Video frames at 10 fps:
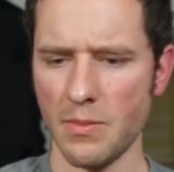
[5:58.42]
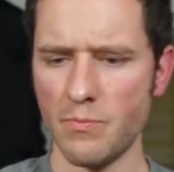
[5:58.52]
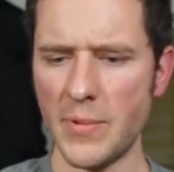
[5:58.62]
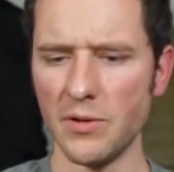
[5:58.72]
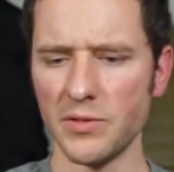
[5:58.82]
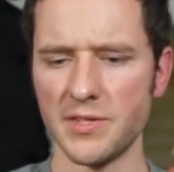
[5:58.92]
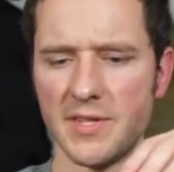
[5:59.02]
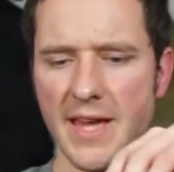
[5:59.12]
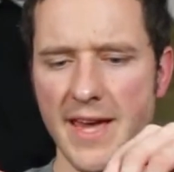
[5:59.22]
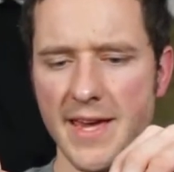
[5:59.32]
Metal
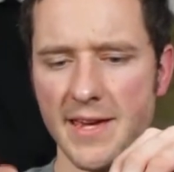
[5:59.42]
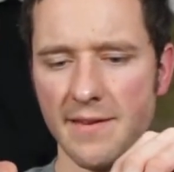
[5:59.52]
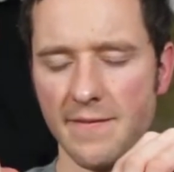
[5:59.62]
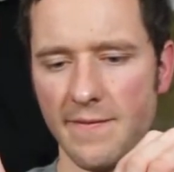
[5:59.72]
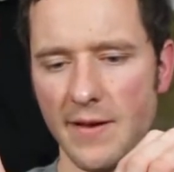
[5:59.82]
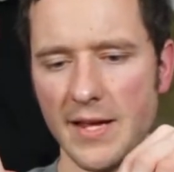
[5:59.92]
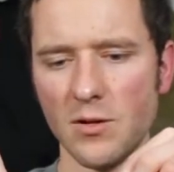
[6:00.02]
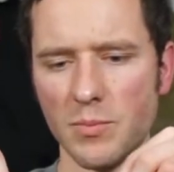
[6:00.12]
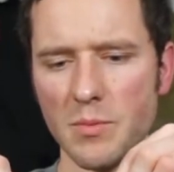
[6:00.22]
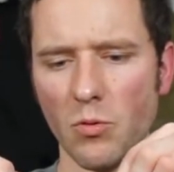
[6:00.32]
stay. I
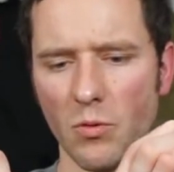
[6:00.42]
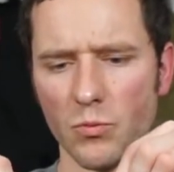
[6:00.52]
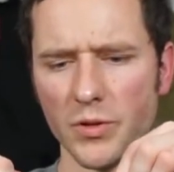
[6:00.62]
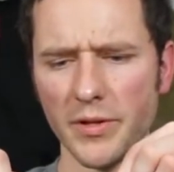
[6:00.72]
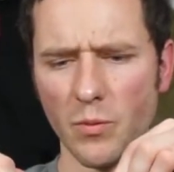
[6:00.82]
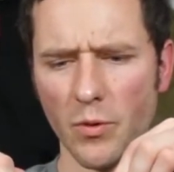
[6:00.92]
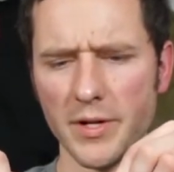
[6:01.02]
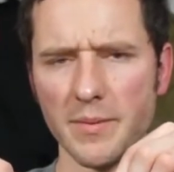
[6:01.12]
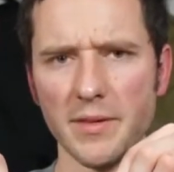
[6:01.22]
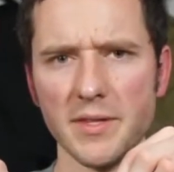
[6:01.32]
know people were really
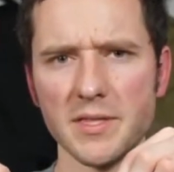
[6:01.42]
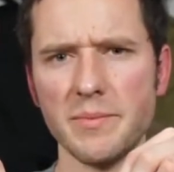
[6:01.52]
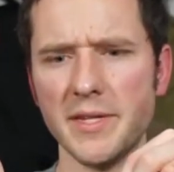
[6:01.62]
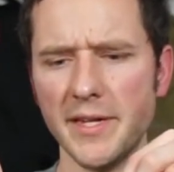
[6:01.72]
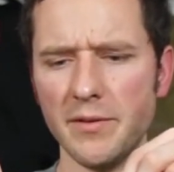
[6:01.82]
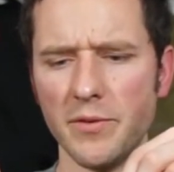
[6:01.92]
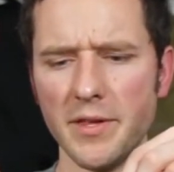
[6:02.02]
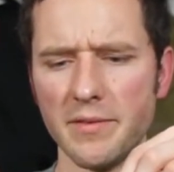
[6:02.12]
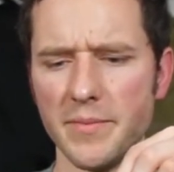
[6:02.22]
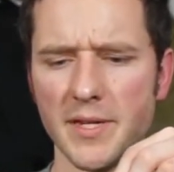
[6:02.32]
worried about this to begin
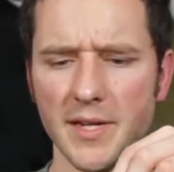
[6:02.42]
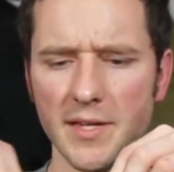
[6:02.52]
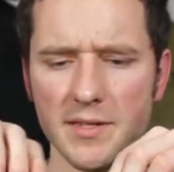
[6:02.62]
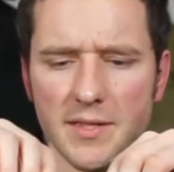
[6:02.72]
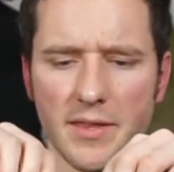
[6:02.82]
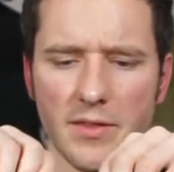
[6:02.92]
with because they